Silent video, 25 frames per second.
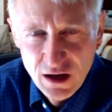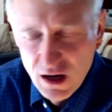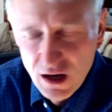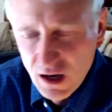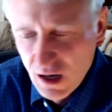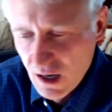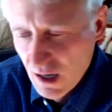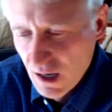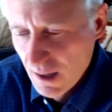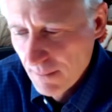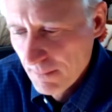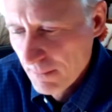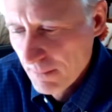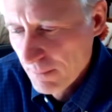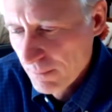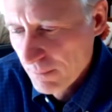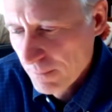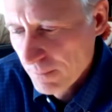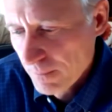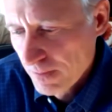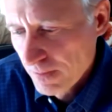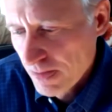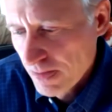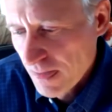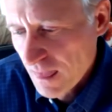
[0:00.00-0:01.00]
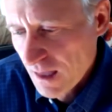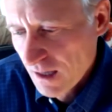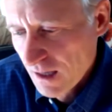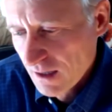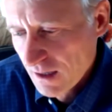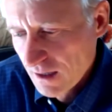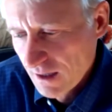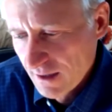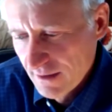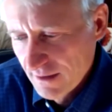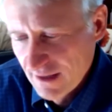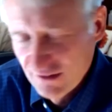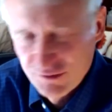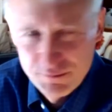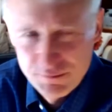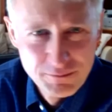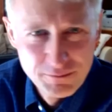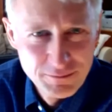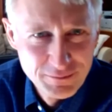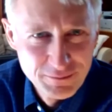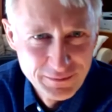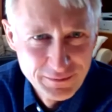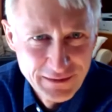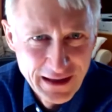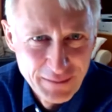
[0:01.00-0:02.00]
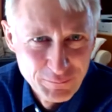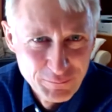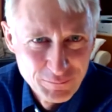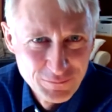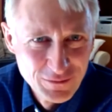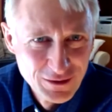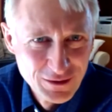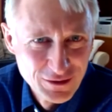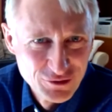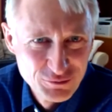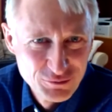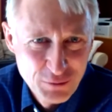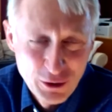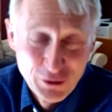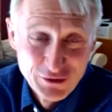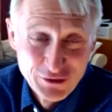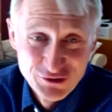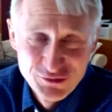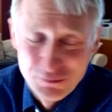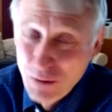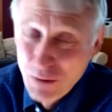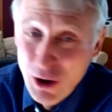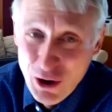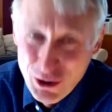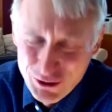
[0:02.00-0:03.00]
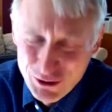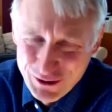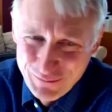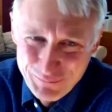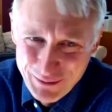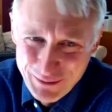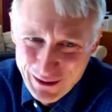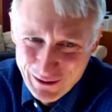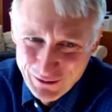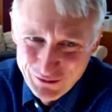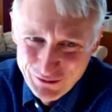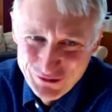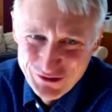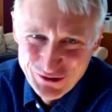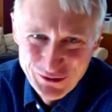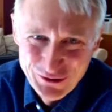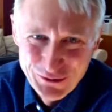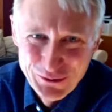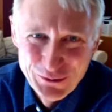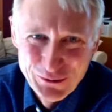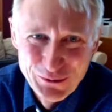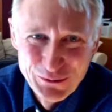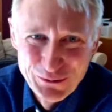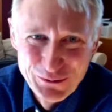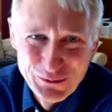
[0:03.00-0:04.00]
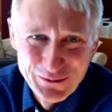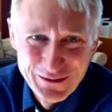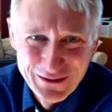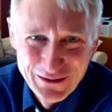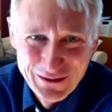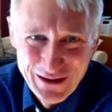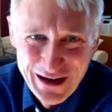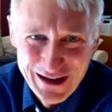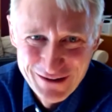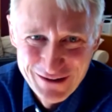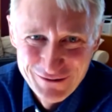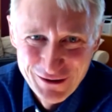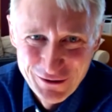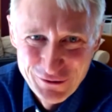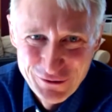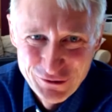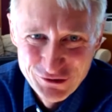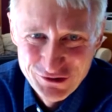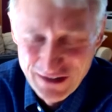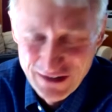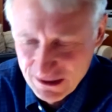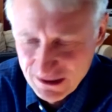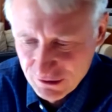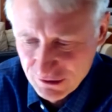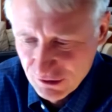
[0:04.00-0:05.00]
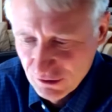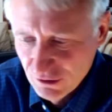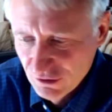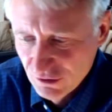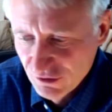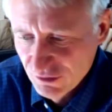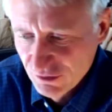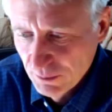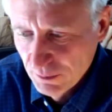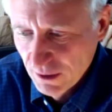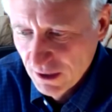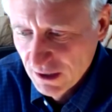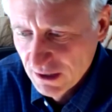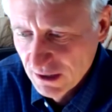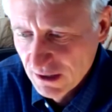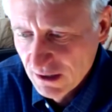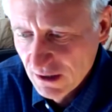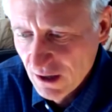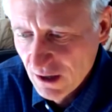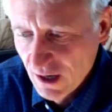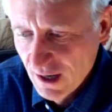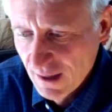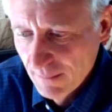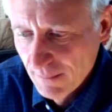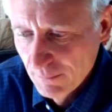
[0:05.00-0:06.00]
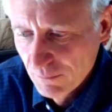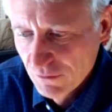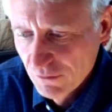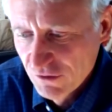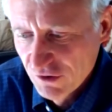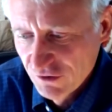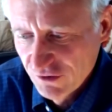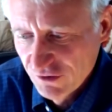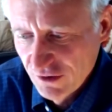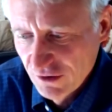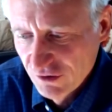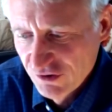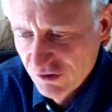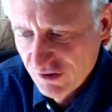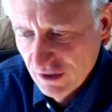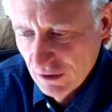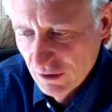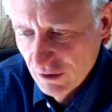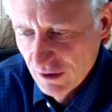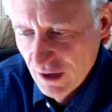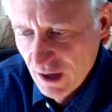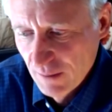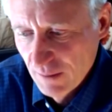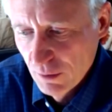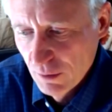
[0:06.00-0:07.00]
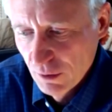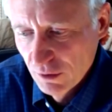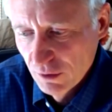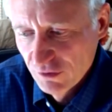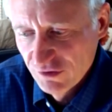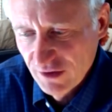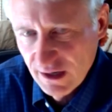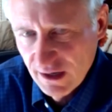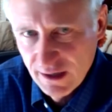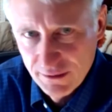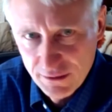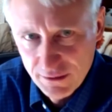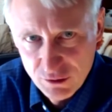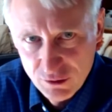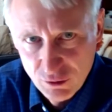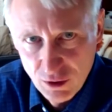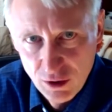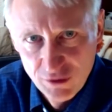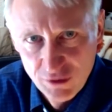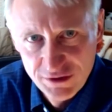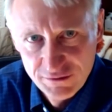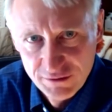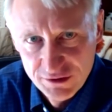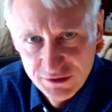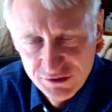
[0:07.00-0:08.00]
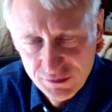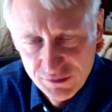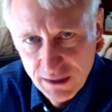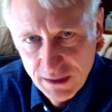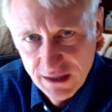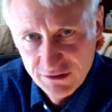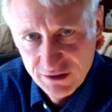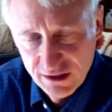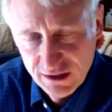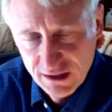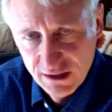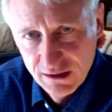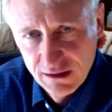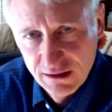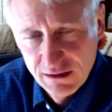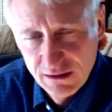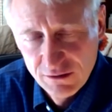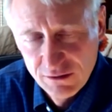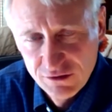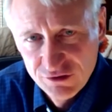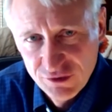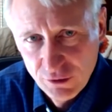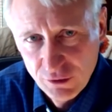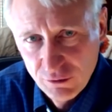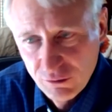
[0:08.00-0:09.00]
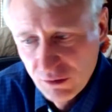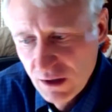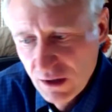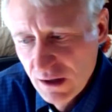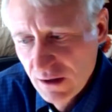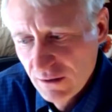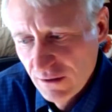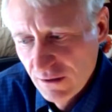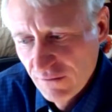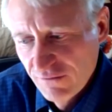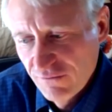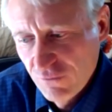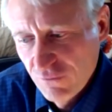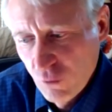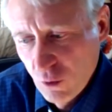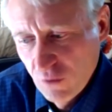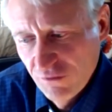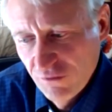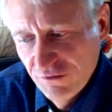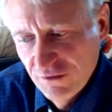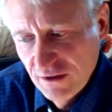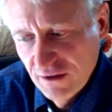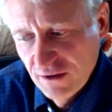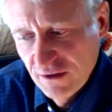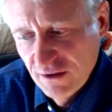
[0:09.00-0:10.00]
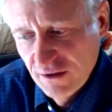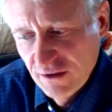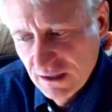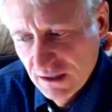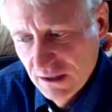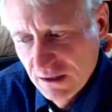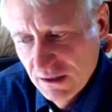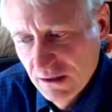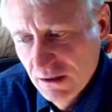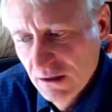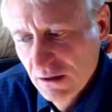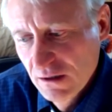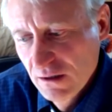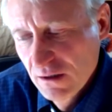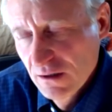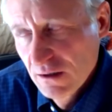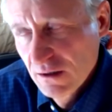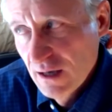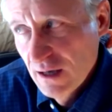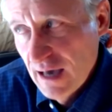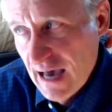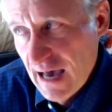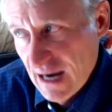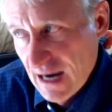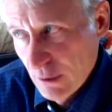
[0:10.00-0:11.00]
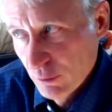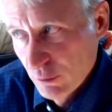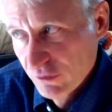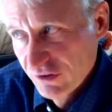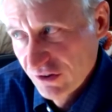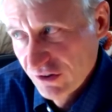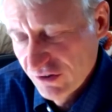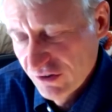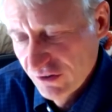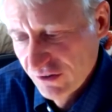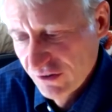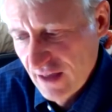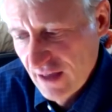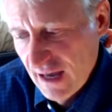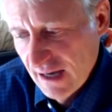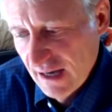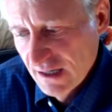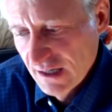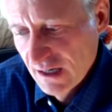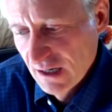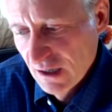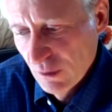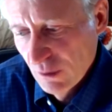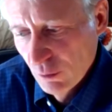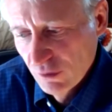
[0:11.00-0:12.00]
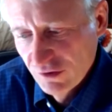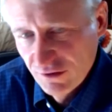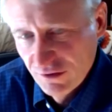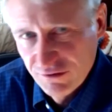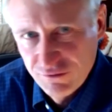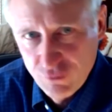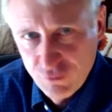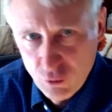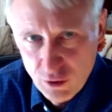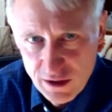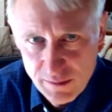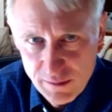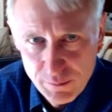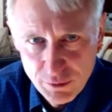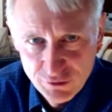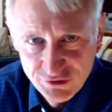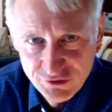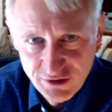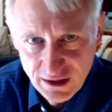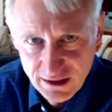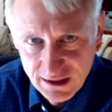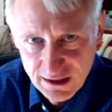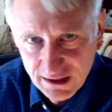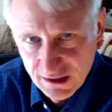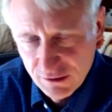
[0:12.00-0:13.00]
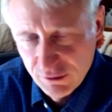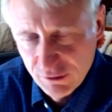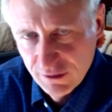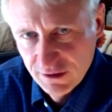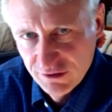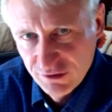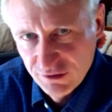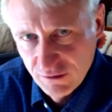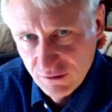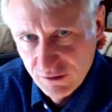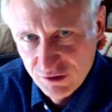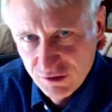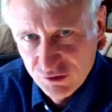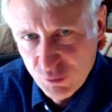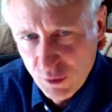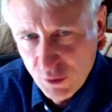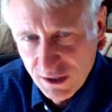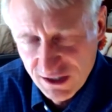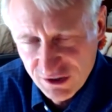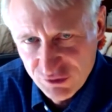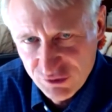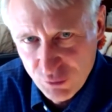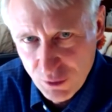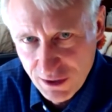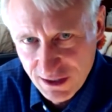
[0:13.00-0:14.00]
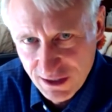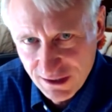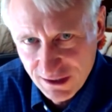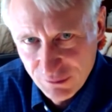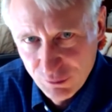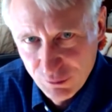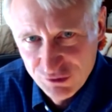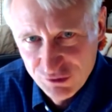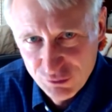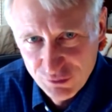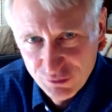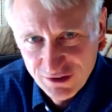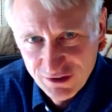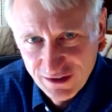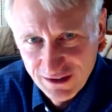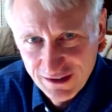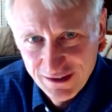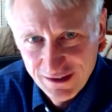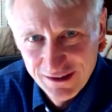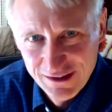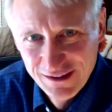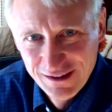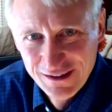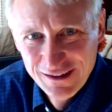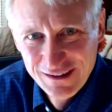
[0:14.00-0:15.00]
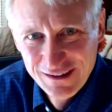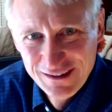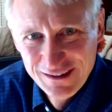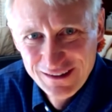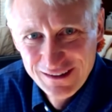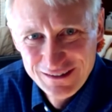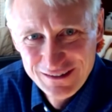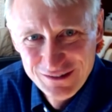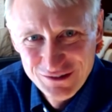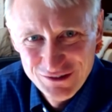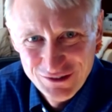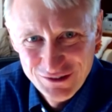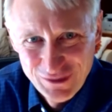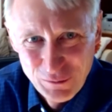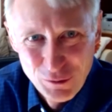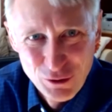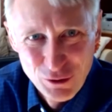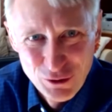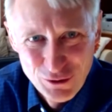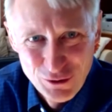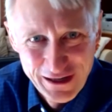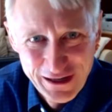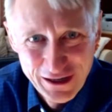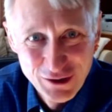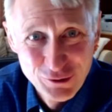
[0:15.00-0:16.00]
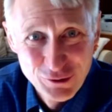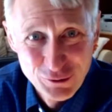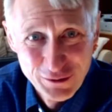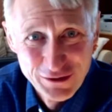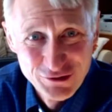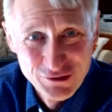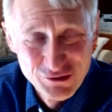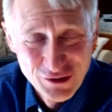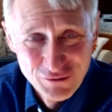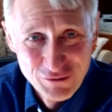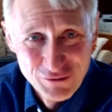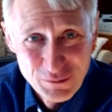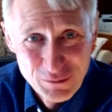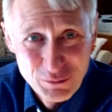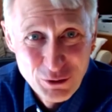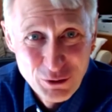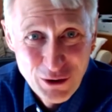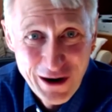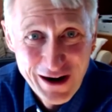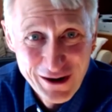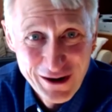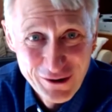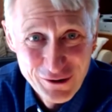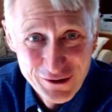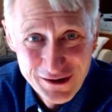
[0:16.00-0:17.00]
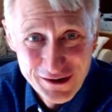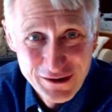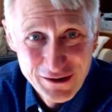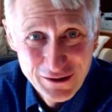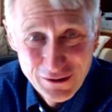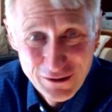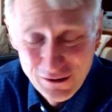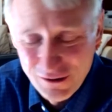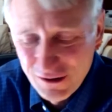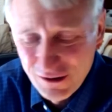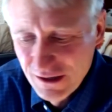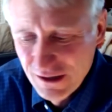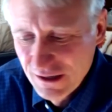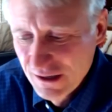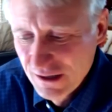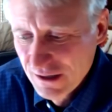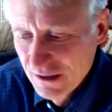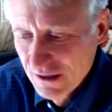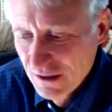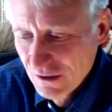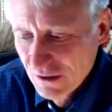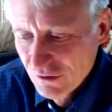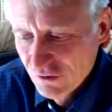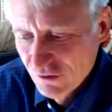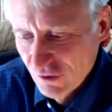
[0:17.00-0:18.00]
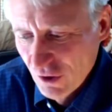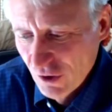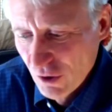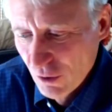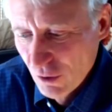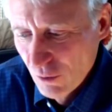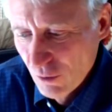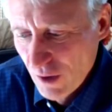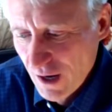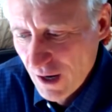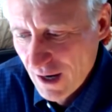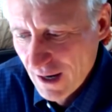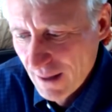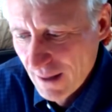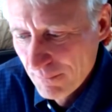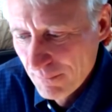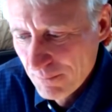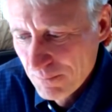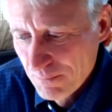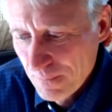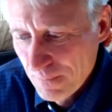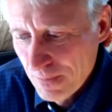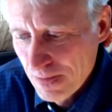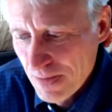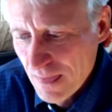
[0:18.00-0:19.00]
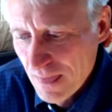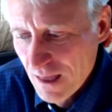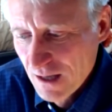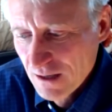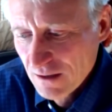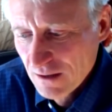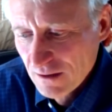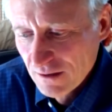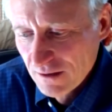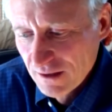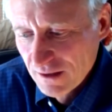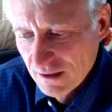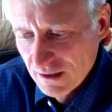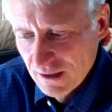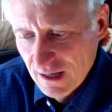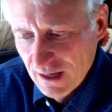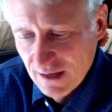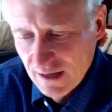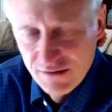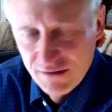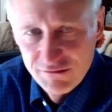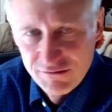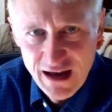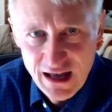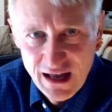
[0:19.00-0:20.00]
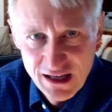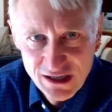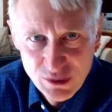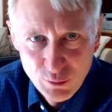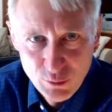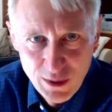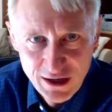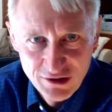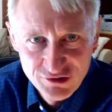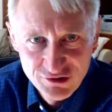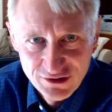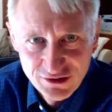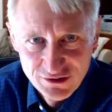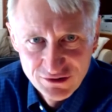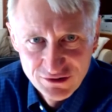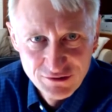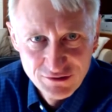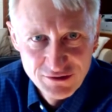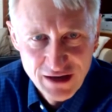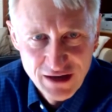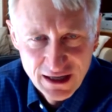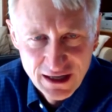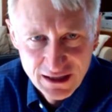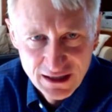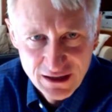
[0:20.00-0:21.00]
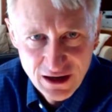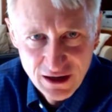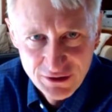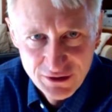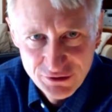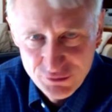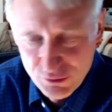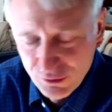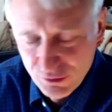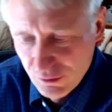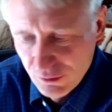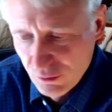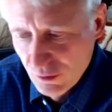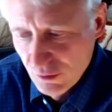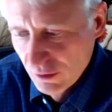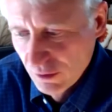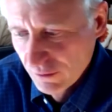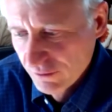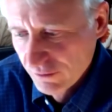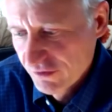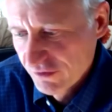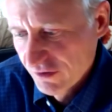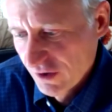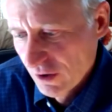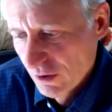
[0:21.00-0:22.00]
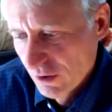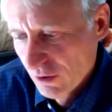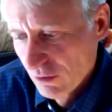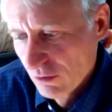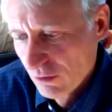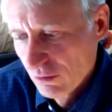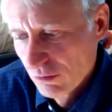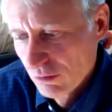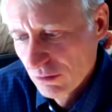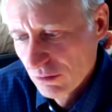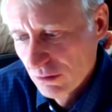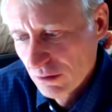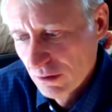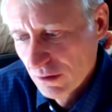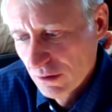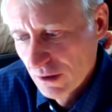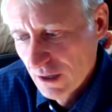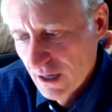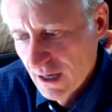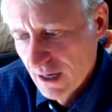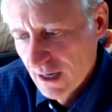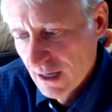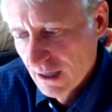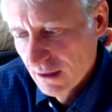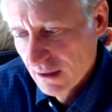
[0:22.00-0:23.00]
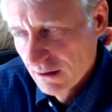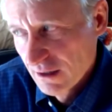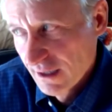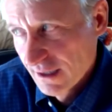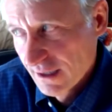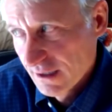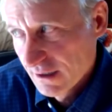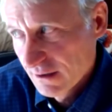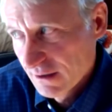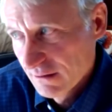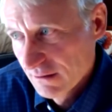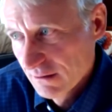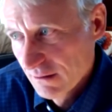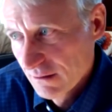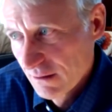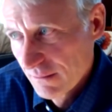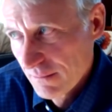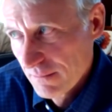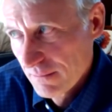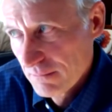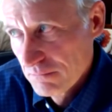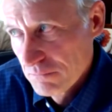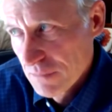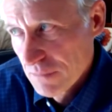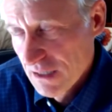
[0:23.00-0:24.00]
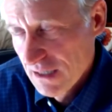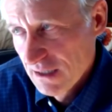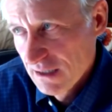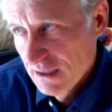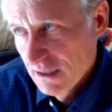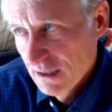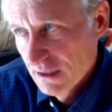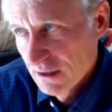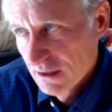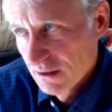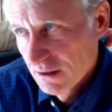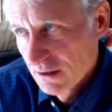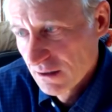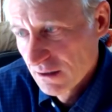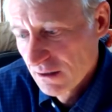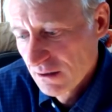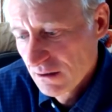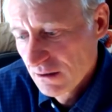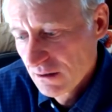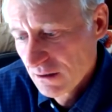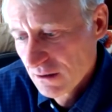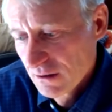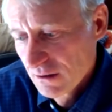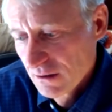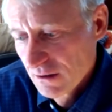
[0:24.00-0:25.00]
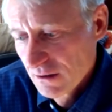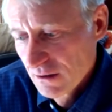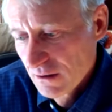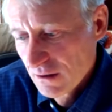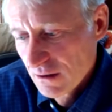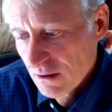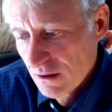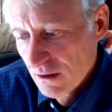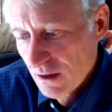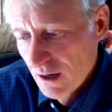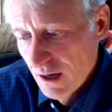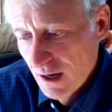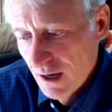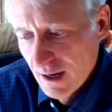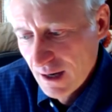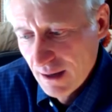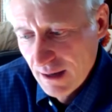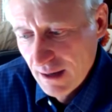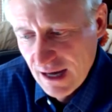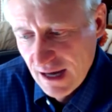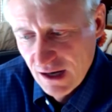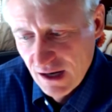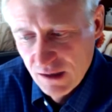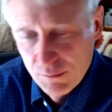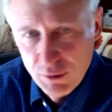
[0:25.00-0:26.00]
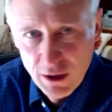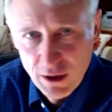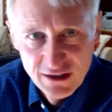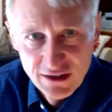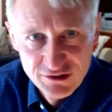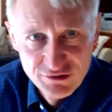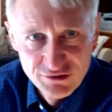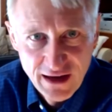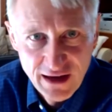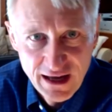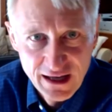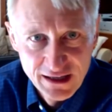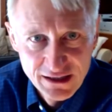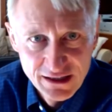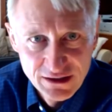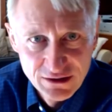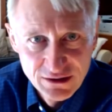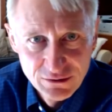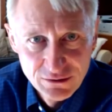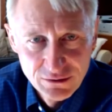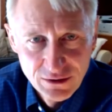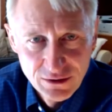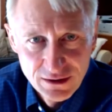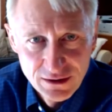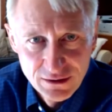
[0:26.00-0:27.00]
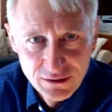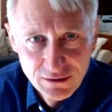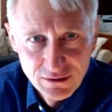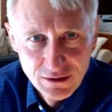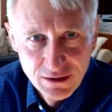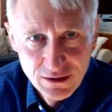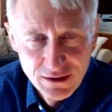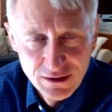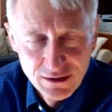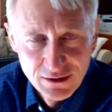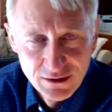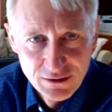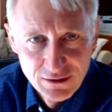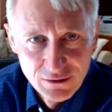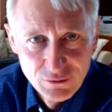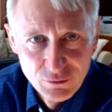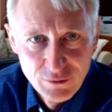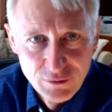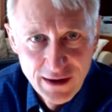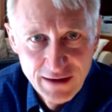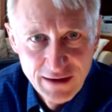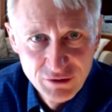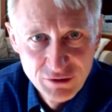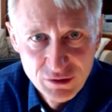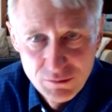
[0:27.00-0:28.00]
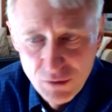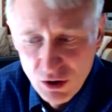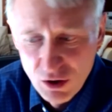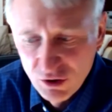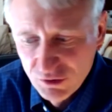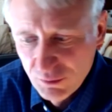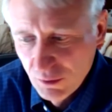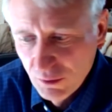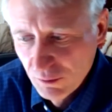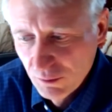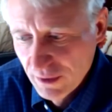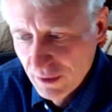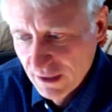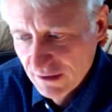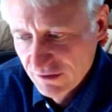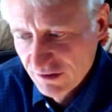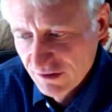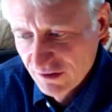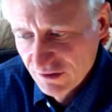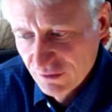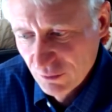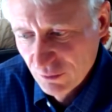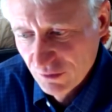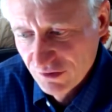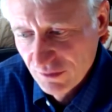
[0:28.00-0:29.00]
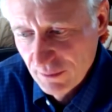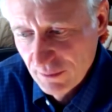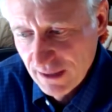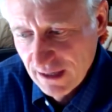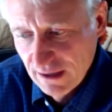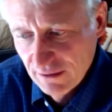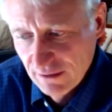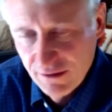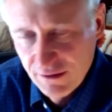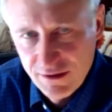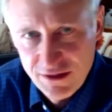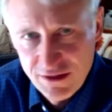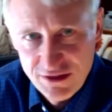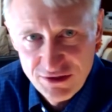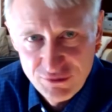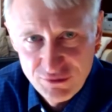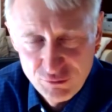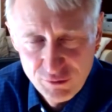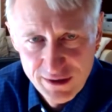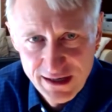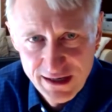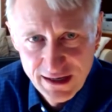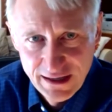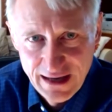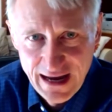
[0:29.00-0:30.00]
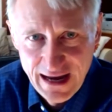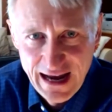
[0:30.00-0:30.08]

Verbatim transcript: Um, and that's that is probably small compared to a lot of other sectors, but um, just the sheer numbers and the growth of it's amazing. It, so the 450 acquisitions that year was a 40% increase over 2020, which was a similar increase over the prior year. So um, the and the valuations have kind of gone through the roof. So uh, like median uh, enterprise value on a on a revenue multiple basis was about three and a